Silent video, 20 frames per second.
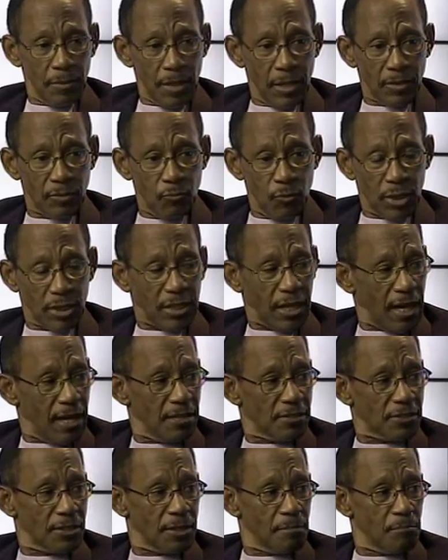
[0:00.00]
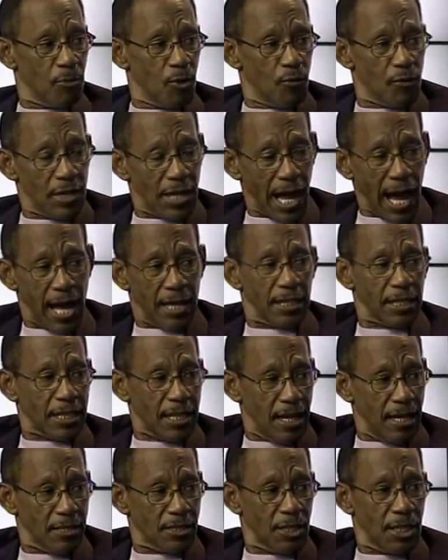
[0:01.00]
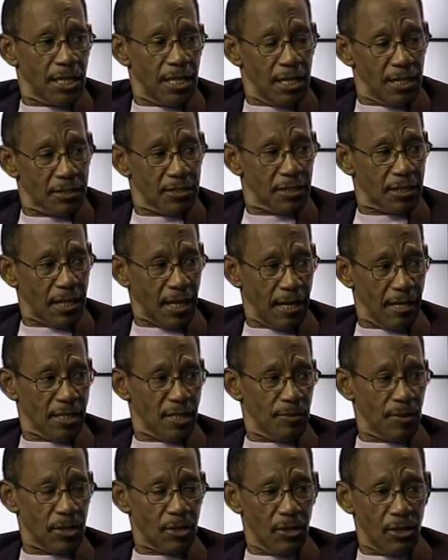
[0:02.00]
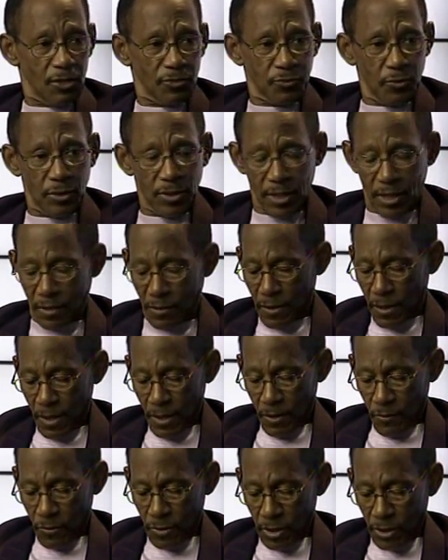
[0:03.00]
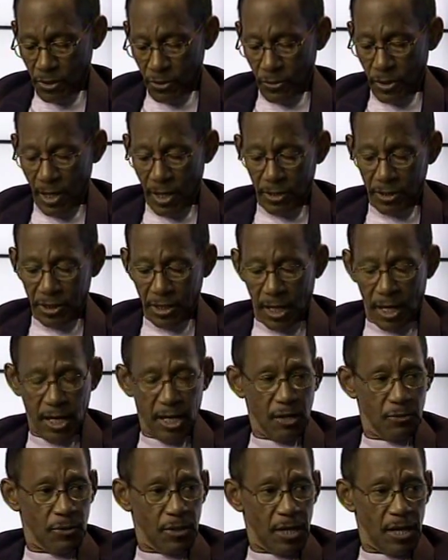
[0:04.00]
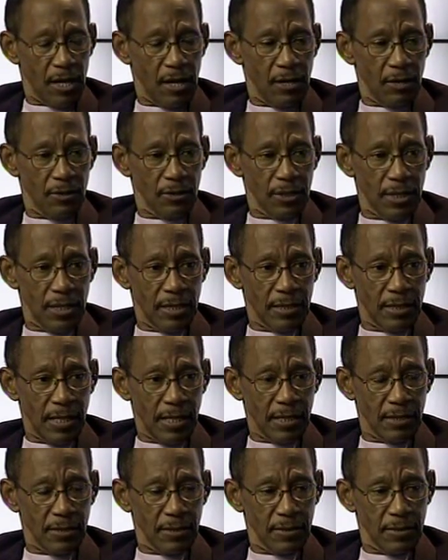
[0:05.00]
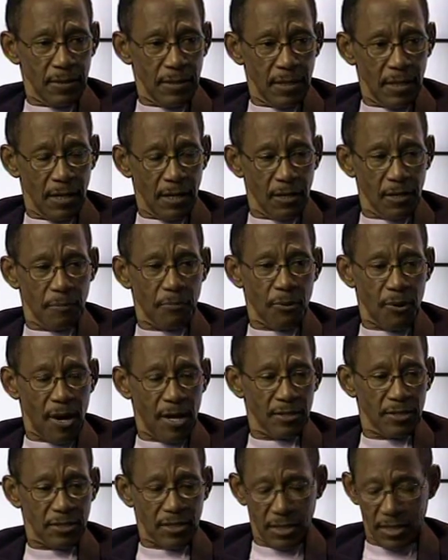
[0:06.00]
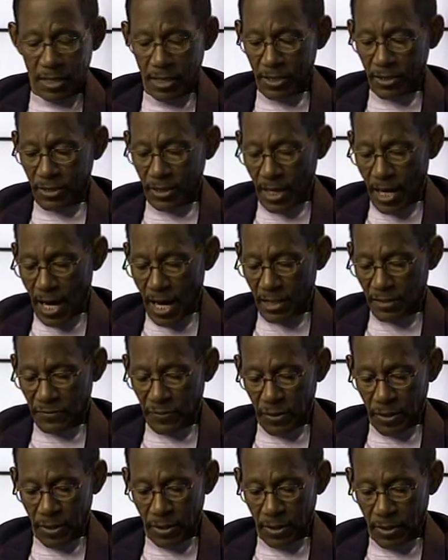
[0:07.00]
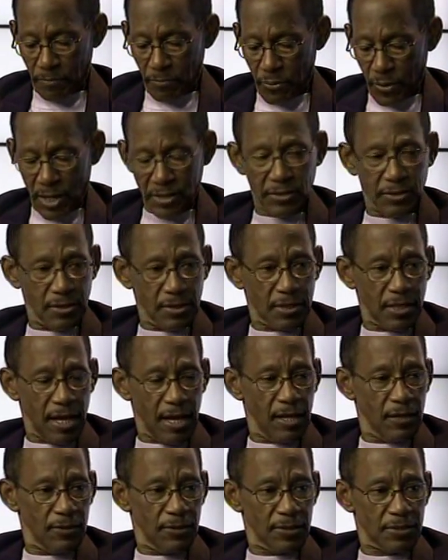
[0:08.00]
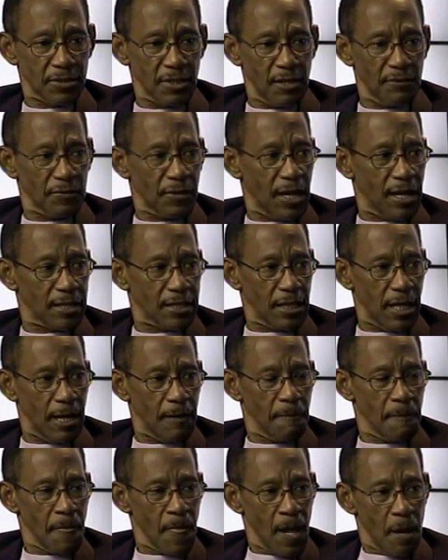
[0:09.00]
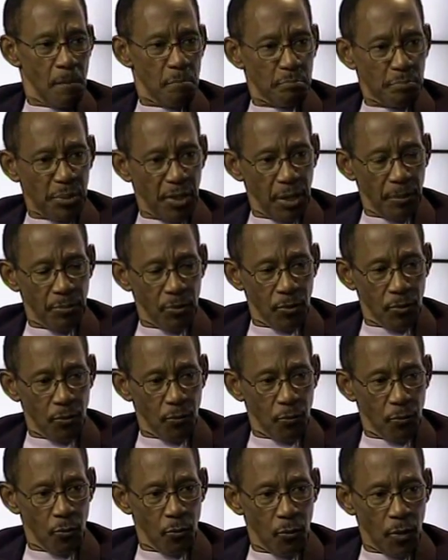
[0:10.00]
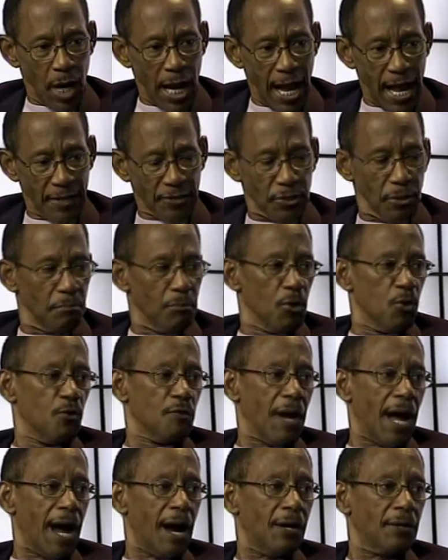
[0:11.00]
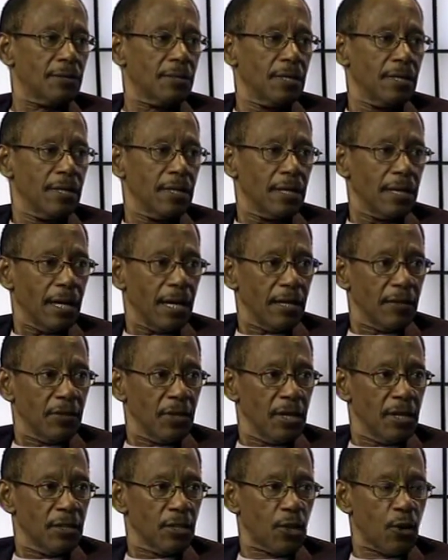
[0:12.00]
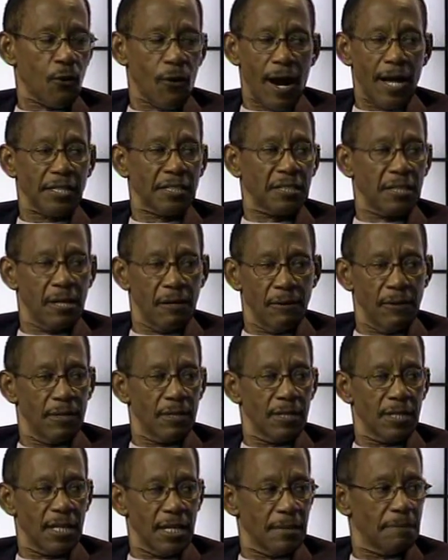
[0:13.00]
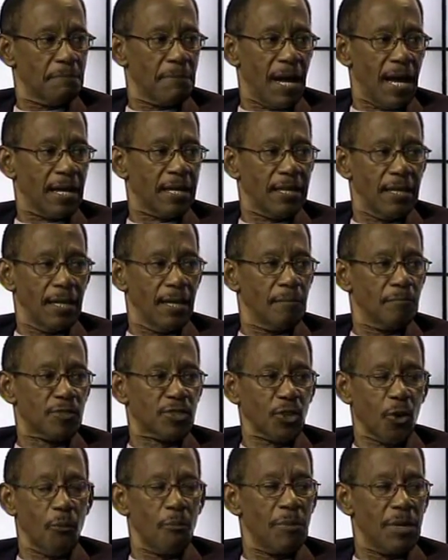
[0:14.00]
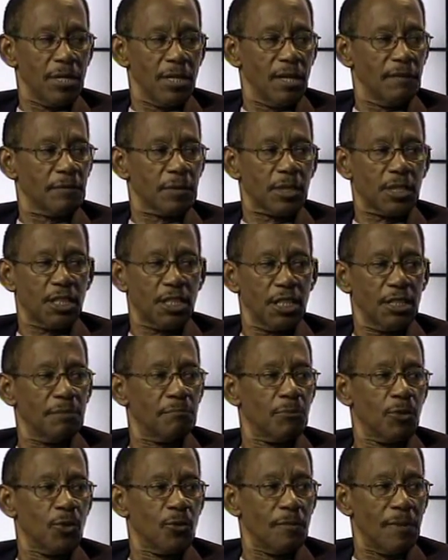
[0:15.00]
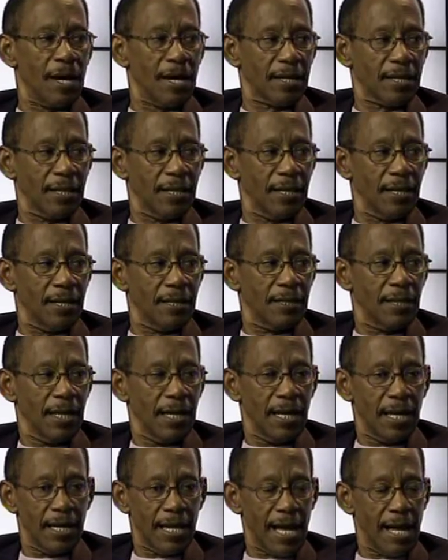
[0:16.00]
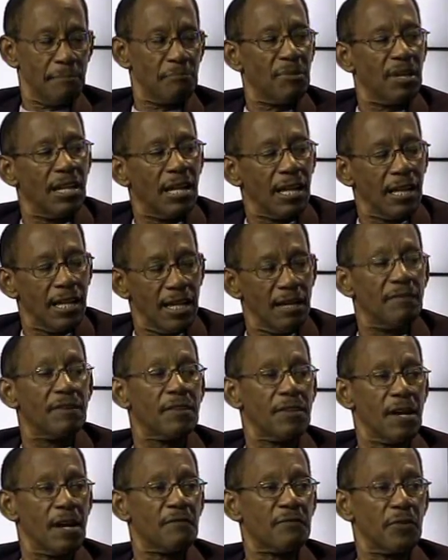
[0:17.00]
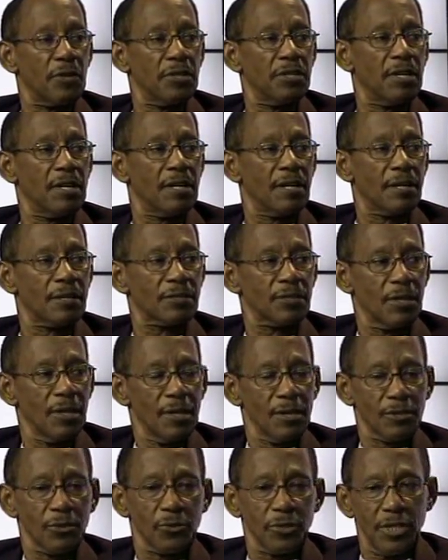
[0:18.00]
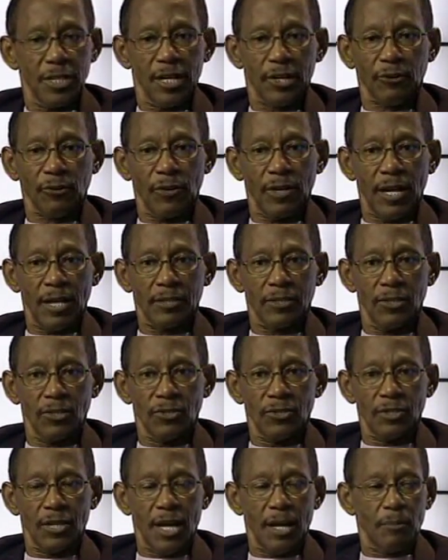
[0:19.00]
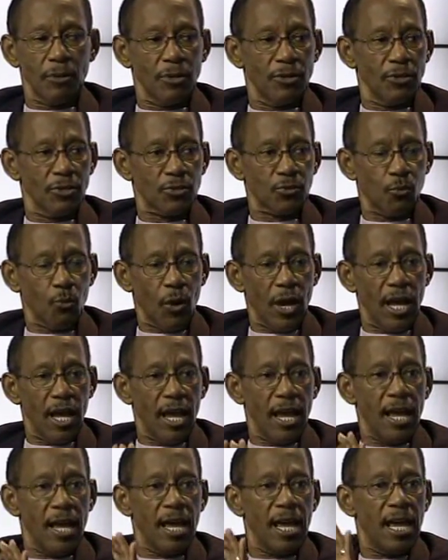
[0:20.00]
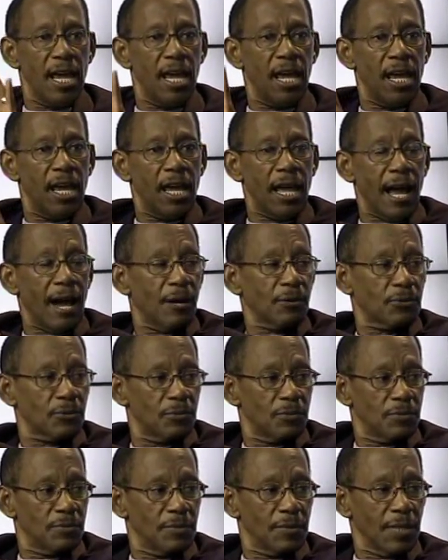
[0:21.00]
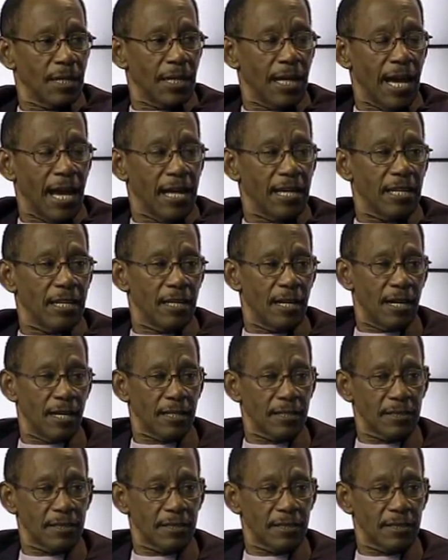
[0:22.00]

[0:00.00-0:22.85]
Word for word: it, with Cayce moving out of Cayce into Cayce because when they when they tore down John Henry Hale and, and the other projects in mm. East Nashville and Preston Taylor and stuff like that, people had to move out and then the criteria to get back in, so many of them couldn't move back yeah. in uh -huh. and had been living there for years. Mm -hmm. So then they create these neighborhoods way out, mm -hmm. Antioch,